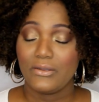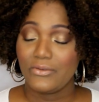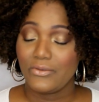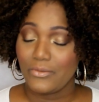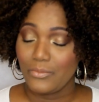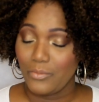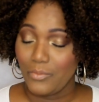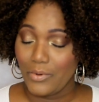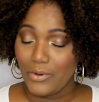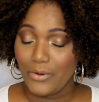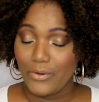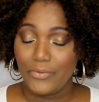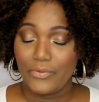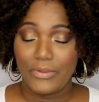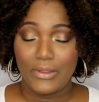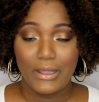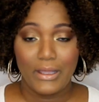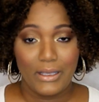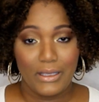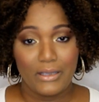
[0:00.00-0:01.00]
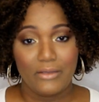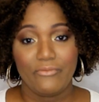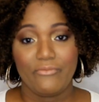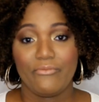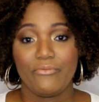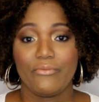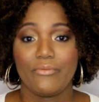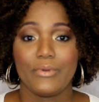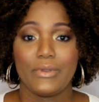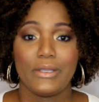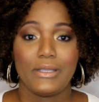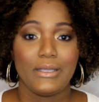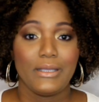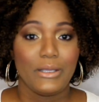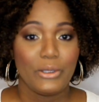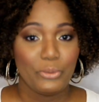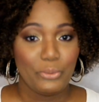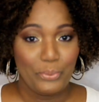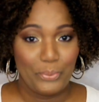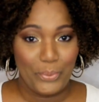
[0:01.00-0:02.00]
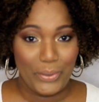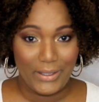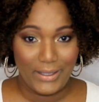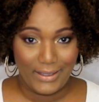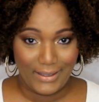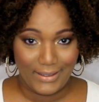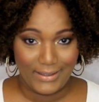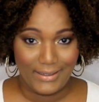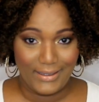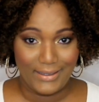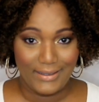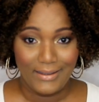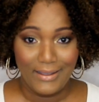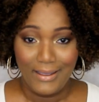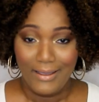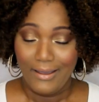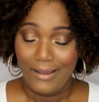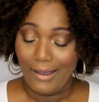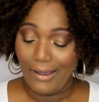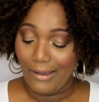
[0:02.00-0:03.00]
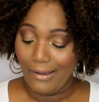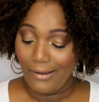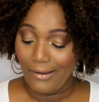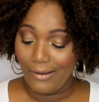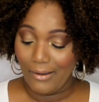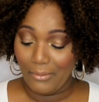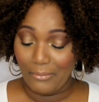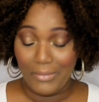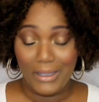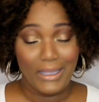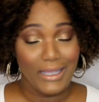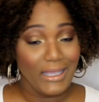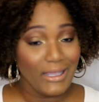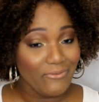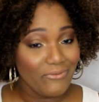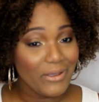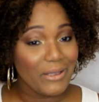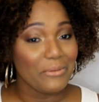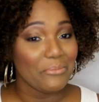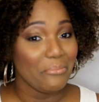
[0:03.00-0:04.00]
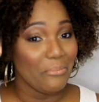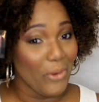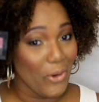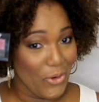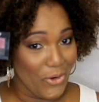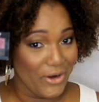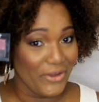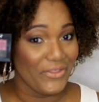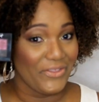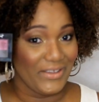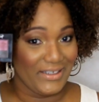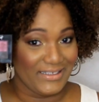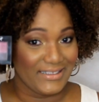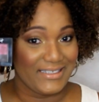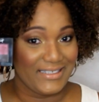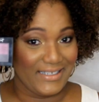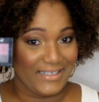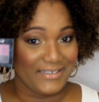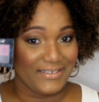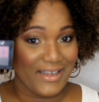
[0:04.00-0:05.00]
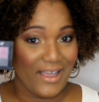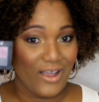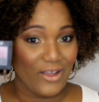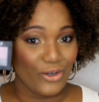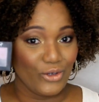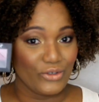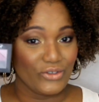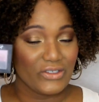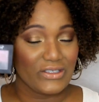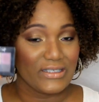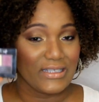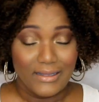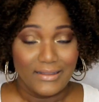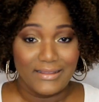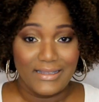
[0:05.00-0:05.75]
it's worth every penny, even more than $10.